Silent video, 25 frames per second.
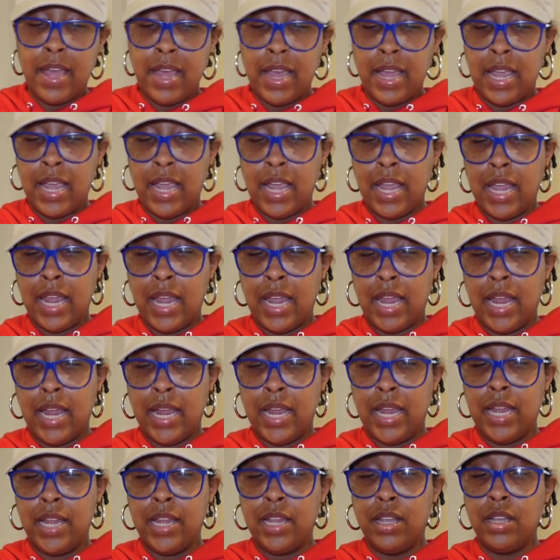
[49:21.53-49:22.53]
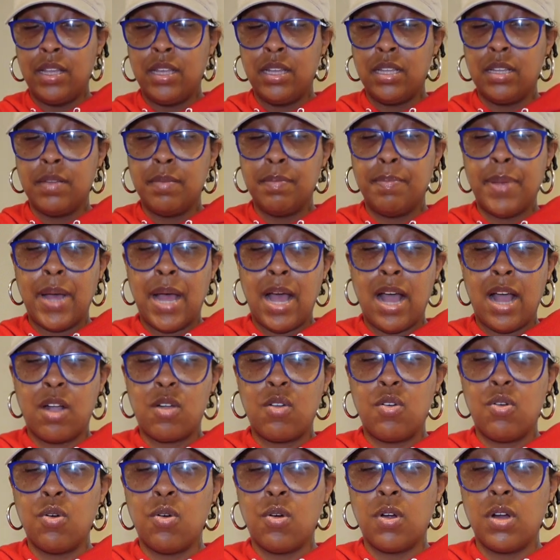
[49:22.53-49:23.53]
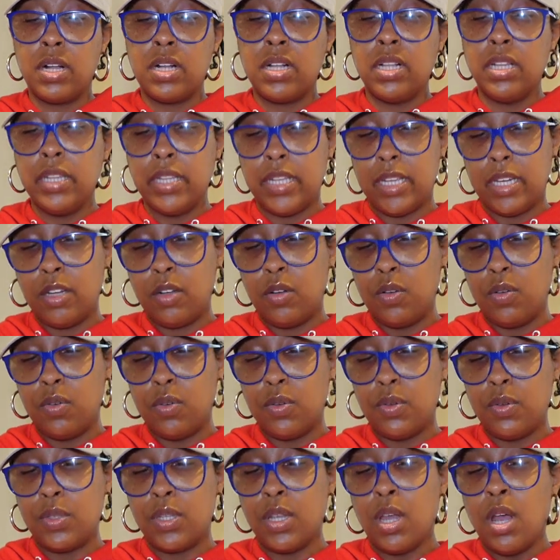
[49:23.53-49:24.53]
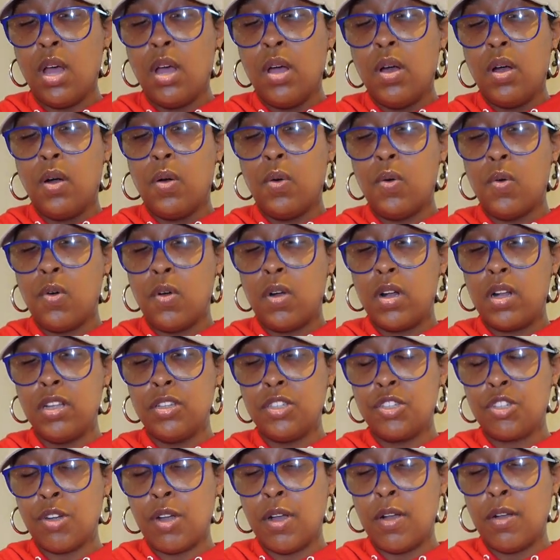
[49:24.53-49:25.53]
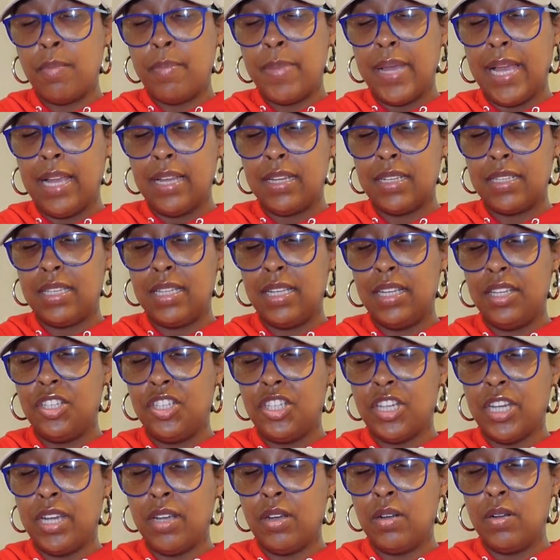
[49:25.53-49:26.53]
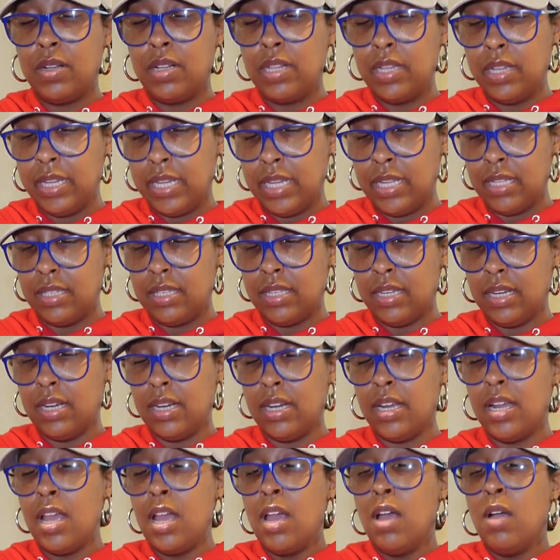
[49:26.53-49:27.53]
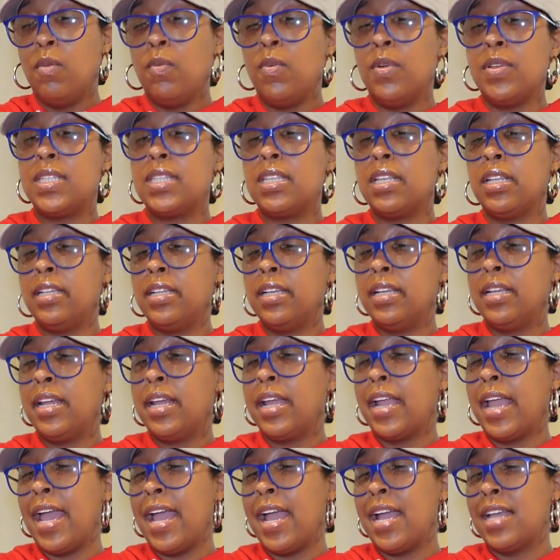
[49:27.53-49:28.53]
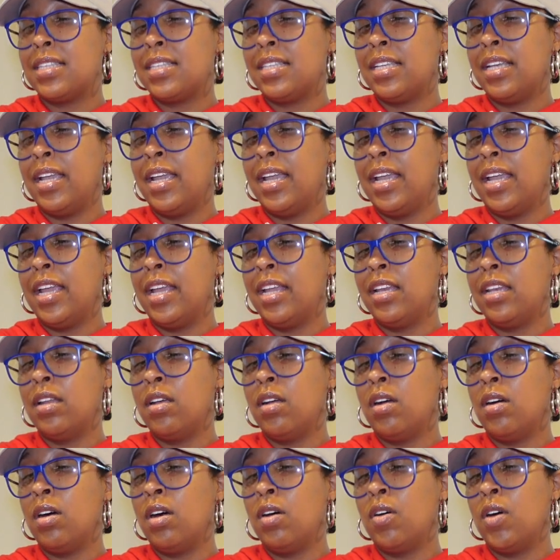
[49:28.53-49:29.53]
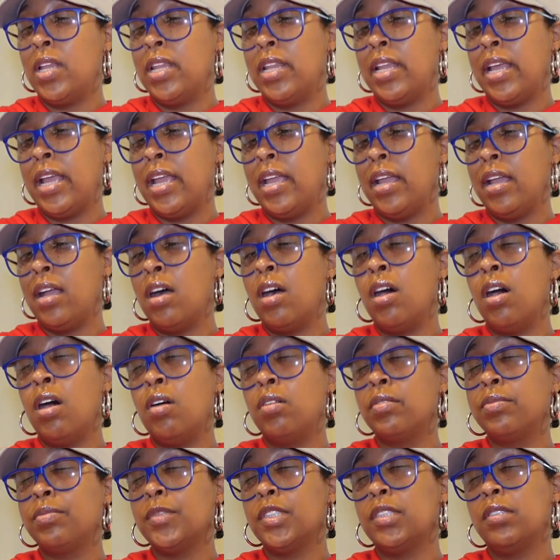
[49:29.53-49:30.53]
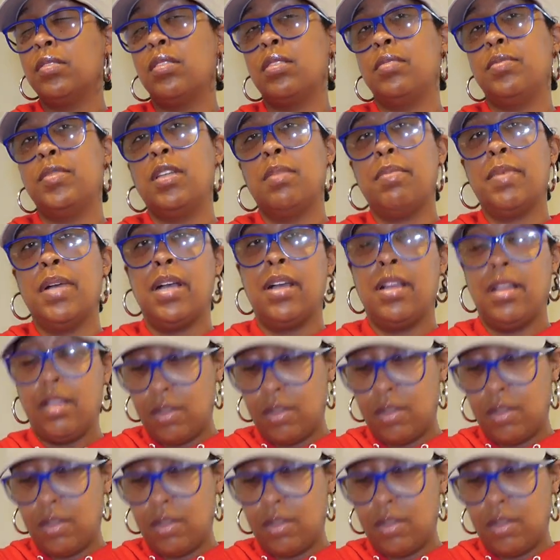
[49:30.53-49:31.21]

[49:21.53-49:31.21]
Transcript: a BioCore Clinicals Oil Control Balancing Gel Cleanser with Salicylic Acid and Oleo. Oh, I'm talking about